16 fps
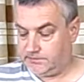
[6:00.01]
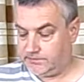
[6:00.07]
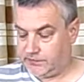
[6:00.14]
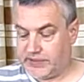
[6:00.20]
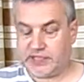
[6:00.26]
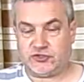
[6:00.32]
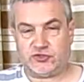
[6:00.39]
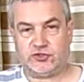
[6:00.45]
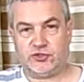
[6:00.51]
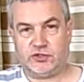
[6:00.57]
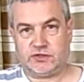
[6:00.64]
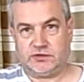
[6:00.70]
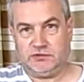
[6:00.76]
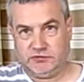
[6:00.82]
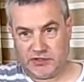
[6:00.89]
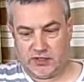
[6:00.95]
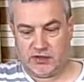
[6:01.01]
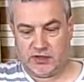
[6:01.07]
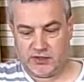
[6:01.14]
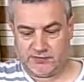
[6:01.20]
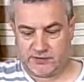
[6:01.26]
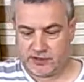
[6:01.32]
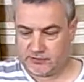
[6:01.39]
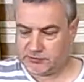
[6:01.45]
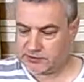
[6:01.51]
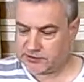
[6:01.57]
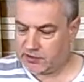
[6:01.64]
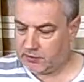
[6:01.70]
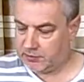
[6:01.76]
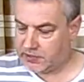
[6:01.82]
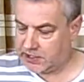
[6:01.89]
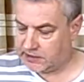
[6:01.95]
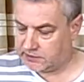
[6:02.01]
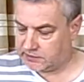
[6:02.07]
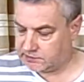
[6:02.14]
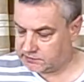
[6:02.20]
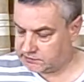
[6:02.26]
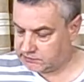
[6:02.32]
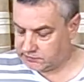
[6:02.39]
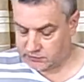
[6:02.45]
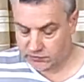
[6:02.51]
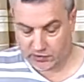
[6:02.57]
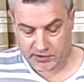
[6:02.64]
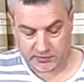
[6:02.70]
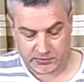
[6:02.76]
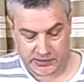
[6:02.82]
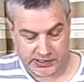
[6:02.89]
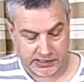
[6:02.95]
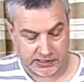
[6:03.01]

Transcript: it should liven up the top end quite a bit.